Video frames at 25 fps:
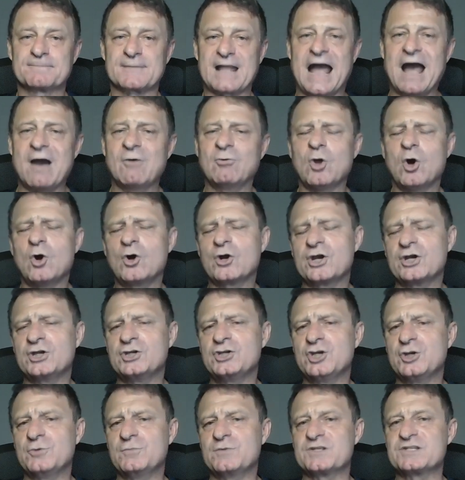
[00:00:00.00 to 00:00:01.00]
How long can
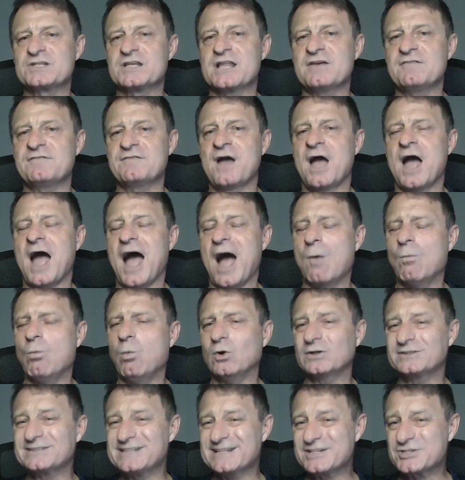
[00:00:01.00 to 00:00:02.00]
humans live and
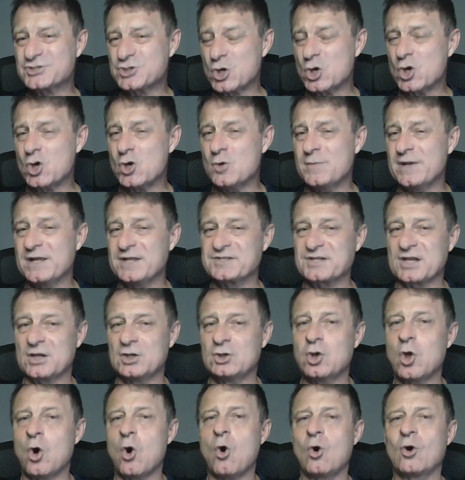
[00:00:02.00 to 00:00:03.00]
what determines a
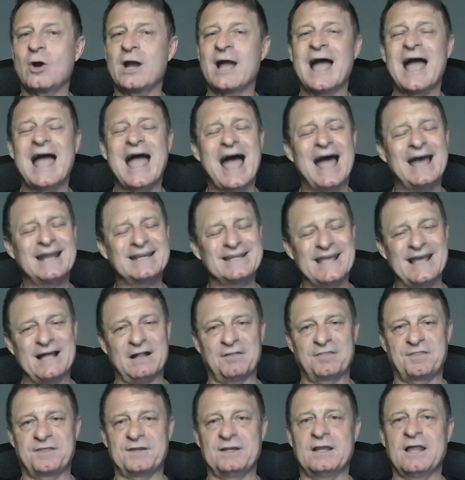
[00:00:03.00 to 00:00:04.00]
long and
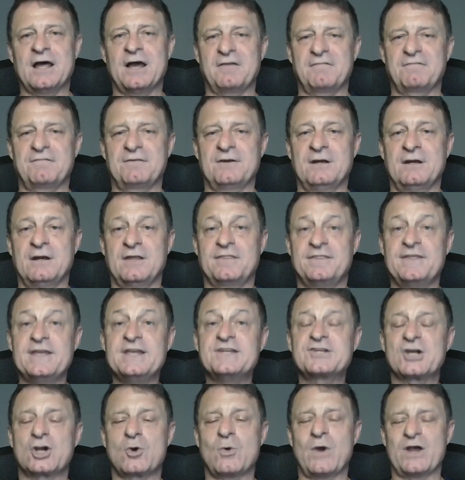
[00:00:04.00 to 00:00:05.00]
healthy life?
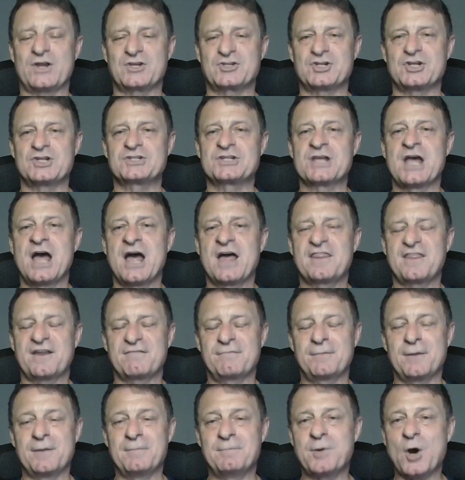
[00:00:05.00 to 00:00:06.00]
These are questions that
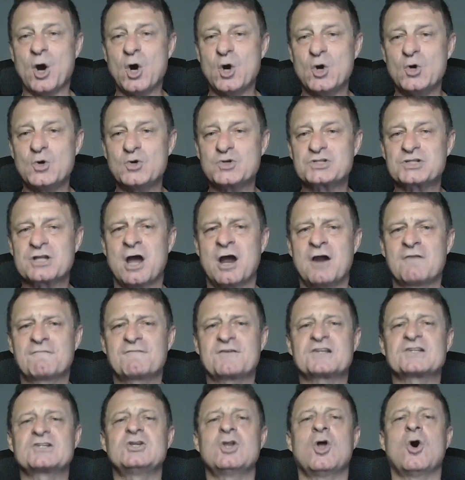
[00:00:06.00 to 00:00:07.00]
have been posed for
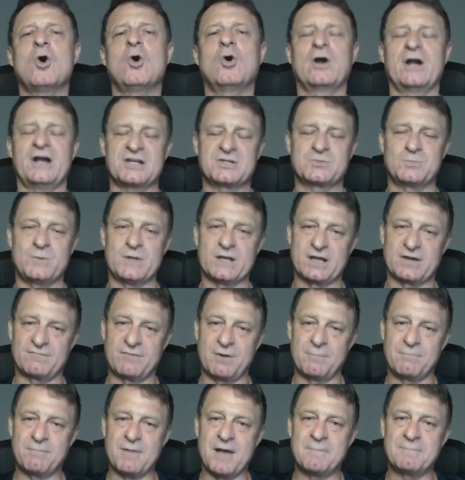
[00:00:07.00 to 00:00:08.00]
as long as we can
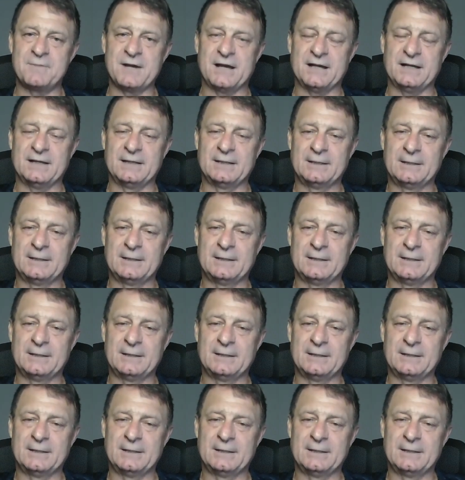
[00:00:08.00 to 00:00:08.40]
remember.